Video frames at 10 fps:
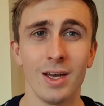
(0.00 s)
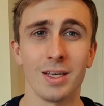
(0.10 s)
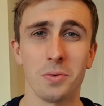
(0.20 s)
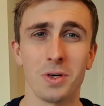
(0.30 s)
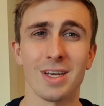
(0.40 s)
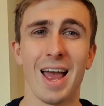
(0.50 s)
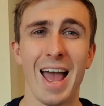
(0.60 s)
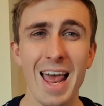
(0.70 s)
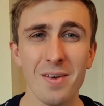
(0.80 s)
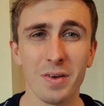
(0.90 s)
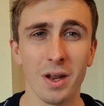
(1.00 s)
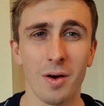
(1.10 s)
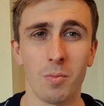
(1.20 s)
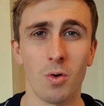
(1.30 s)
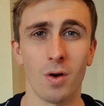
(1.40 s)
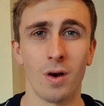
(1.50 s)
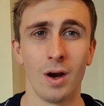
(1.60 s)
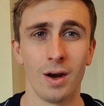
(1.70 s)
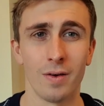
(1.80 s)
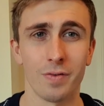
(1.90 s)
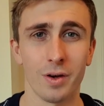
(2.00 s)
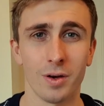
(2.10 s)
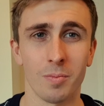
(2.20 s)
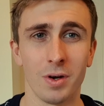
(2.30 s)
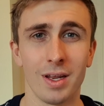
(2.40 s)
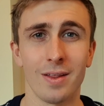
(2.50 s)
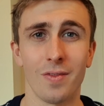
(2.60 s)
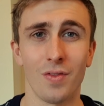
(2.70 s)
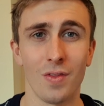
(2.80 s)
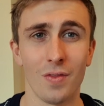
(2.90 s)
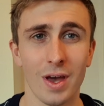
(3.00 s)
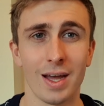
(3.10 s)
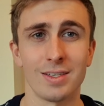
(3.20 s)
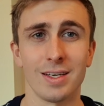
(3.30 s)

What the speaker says: you want a hell of a lot more for your money than that.